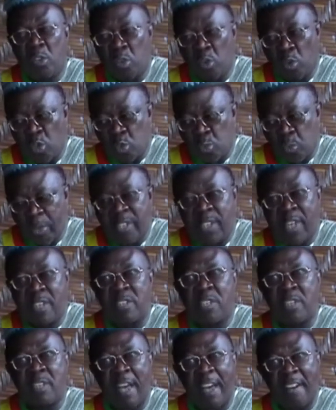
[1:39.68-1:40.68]
Those
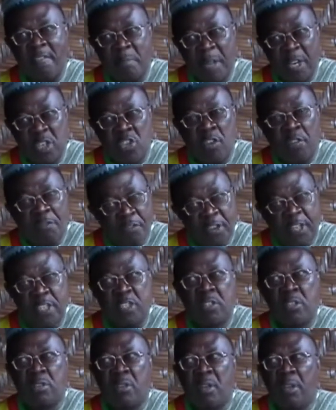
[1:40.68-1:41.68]
weaknesses I have mentioned.
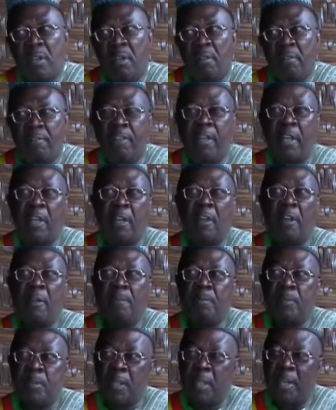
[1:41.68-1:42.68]
First, the
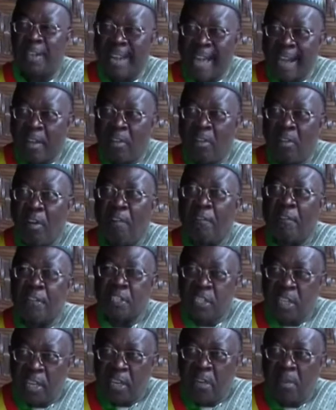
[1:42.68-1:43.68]
lack of
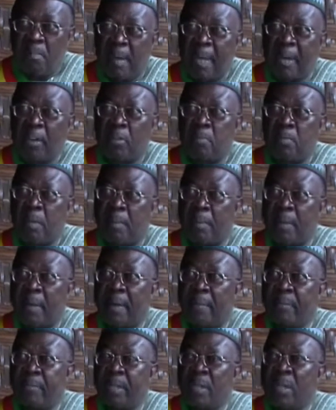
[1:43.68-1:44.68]
a single ballot paper.